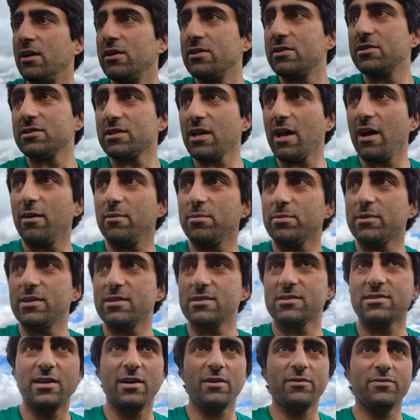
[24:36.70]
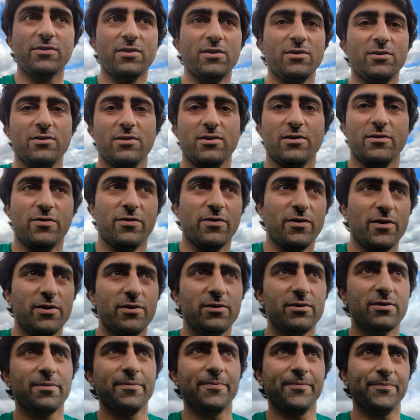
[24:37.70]
just helped itself to all the
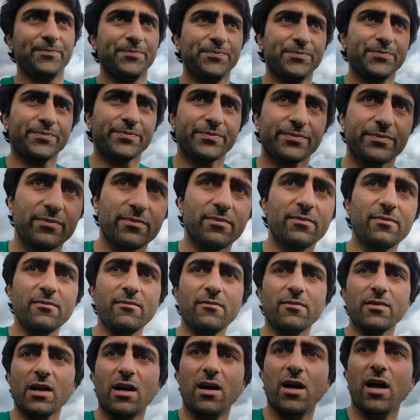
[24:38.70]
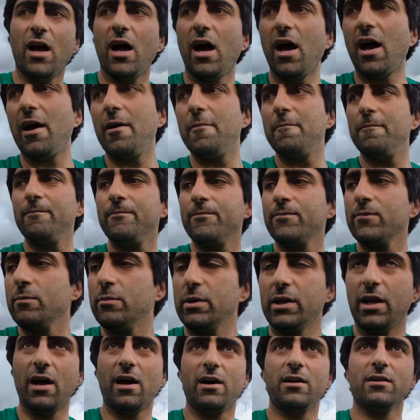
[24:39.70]
fruit. But
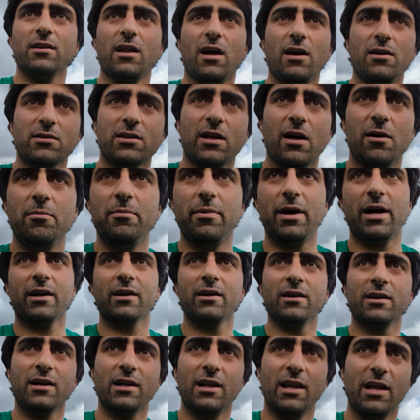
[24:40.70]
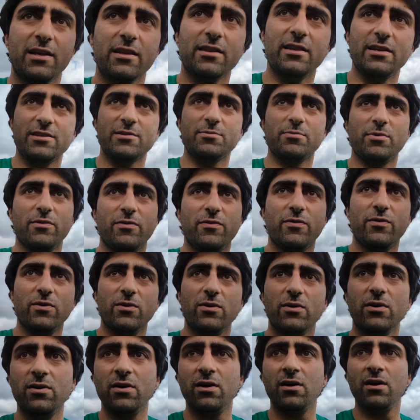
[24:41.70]
yeah, I'll come back and collect these
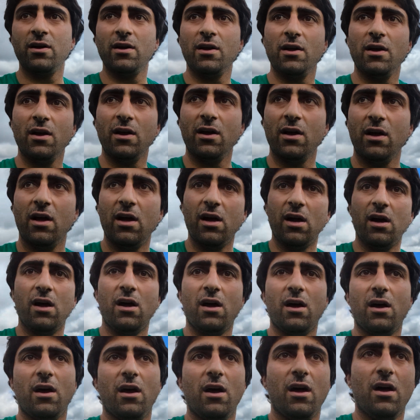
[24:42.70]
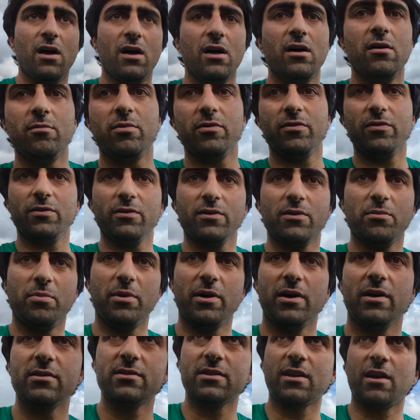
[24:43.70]
before the
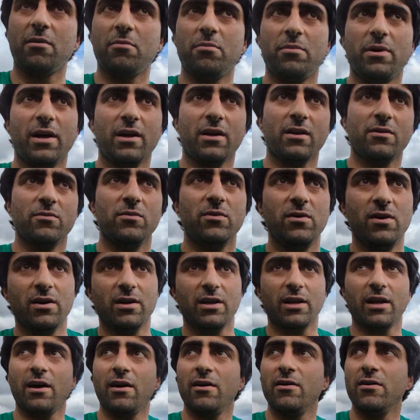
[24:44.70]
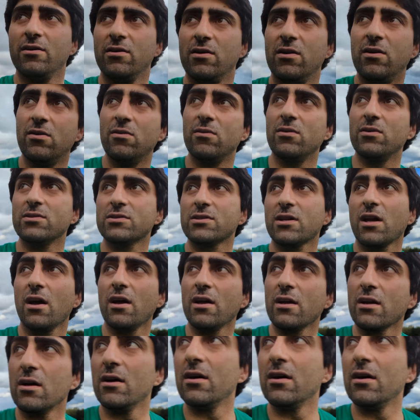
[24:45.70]
birds come back and work out what's going